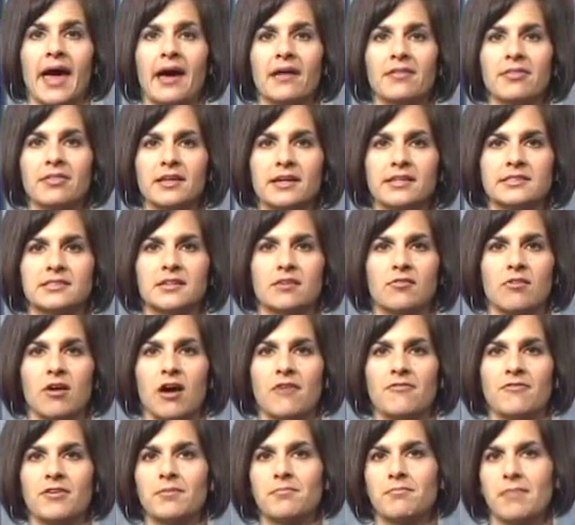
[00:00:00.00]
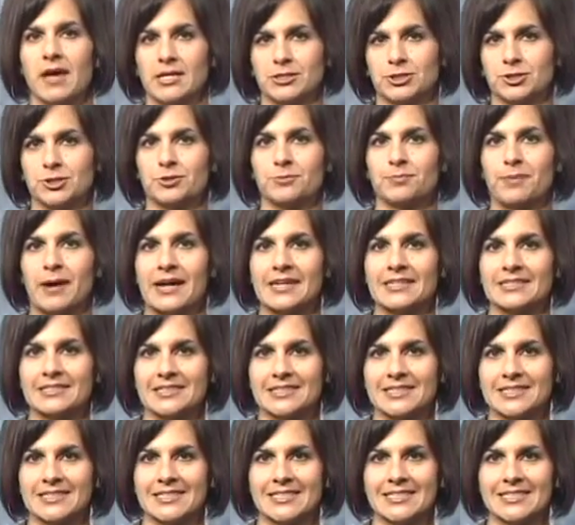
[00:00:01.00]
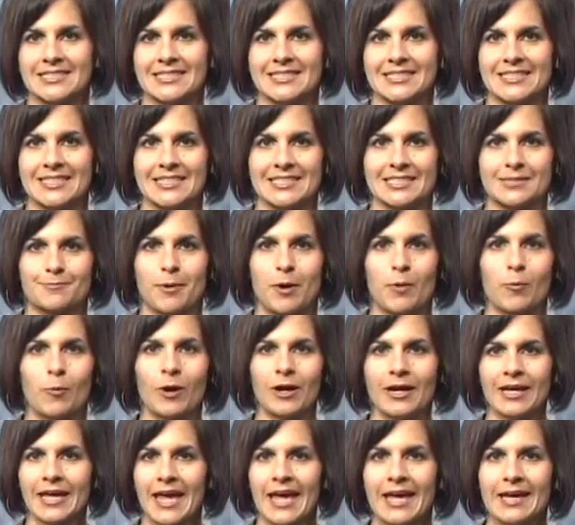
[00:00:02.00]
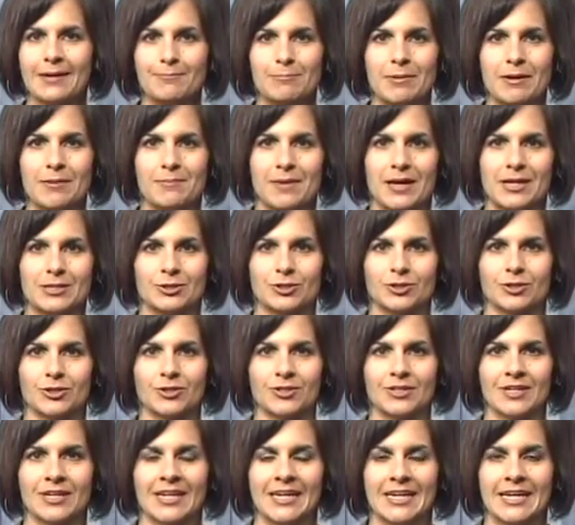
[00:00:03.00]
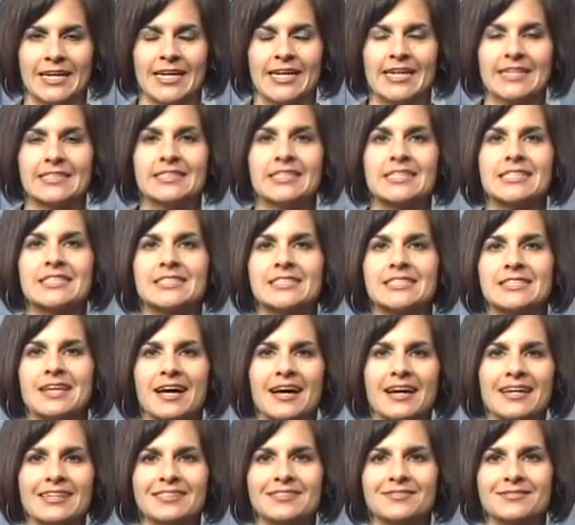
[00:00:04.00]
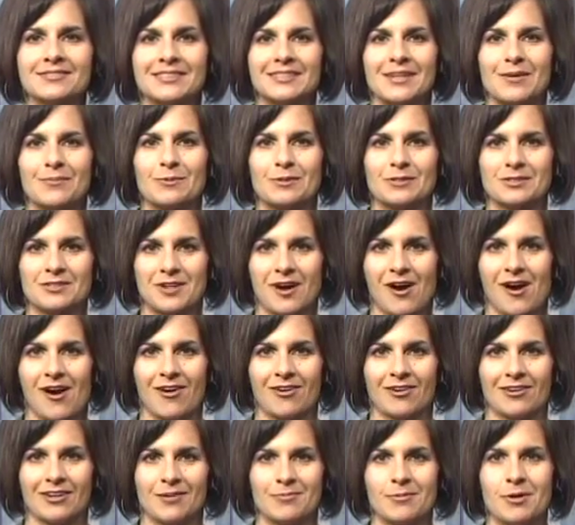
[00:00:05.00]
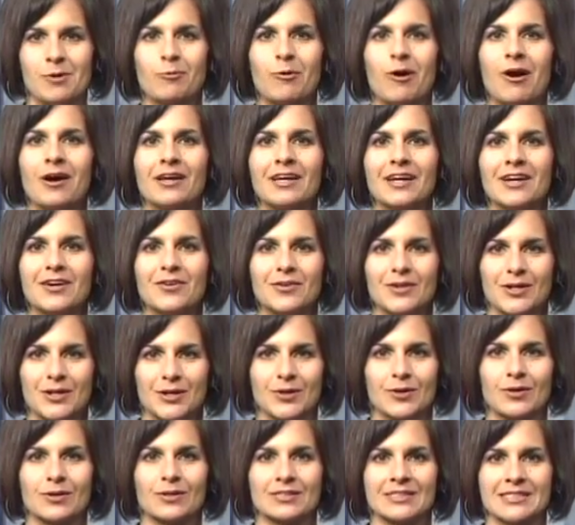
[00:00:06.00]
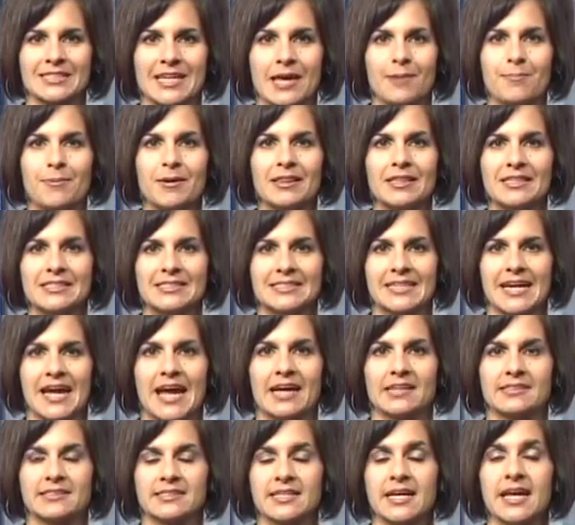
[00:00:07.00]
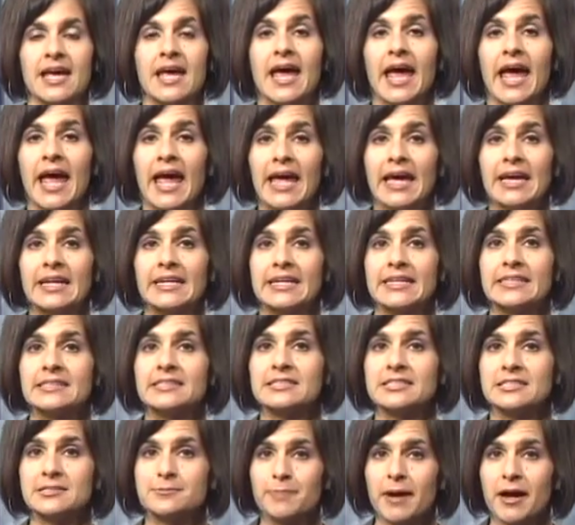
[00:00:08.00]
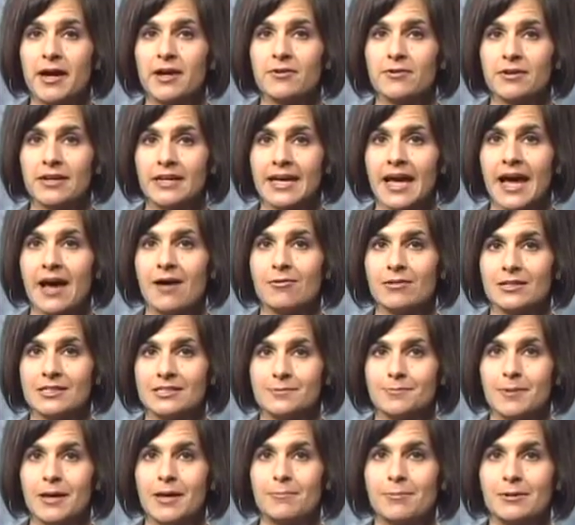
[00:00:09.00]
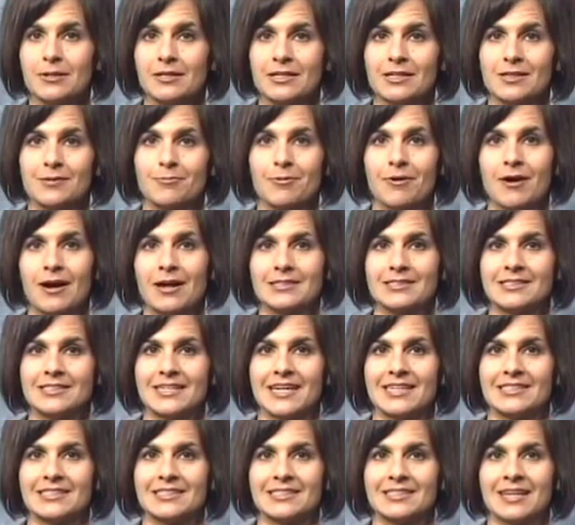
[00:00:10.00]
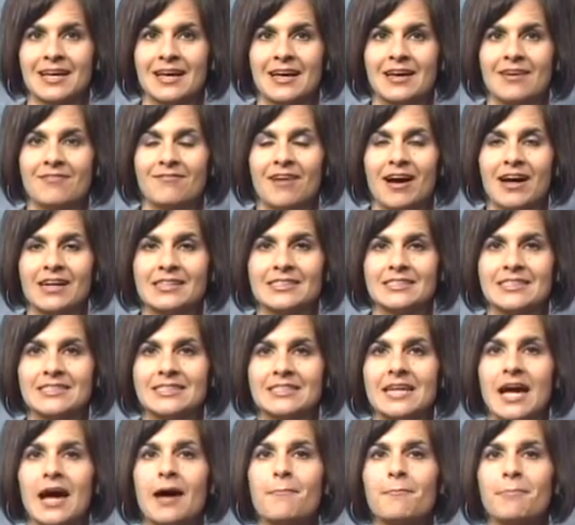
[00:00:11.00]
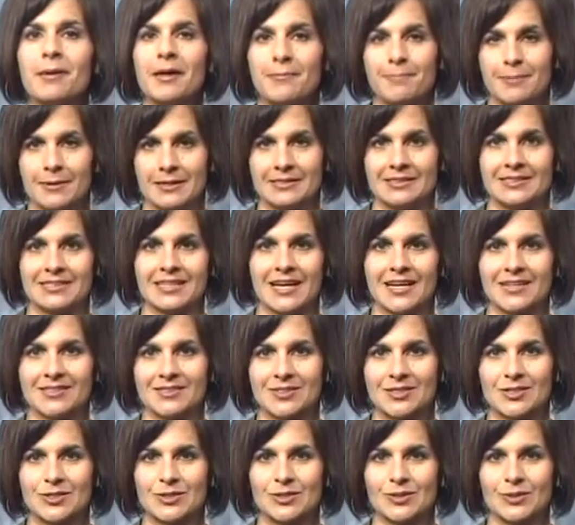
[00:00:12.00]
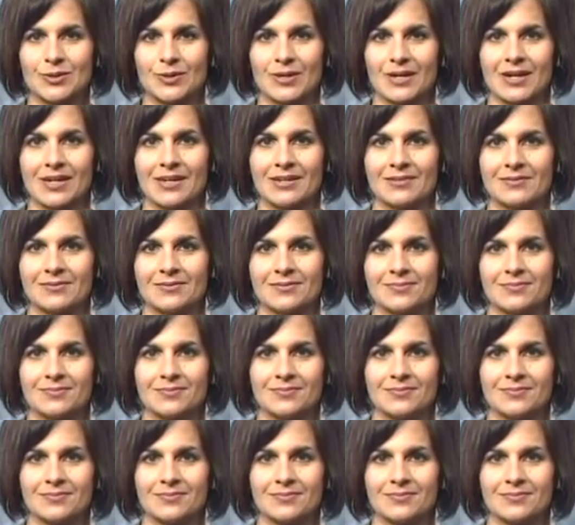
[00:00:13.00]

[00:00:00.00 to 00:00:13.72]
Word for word: Athletes are often measured by statistics, but what can't be measured is the size of someone's heart. And Milwaukee area girls keeping the stats and inspiring countless people in the process. Fox's Tom Pippins has the story.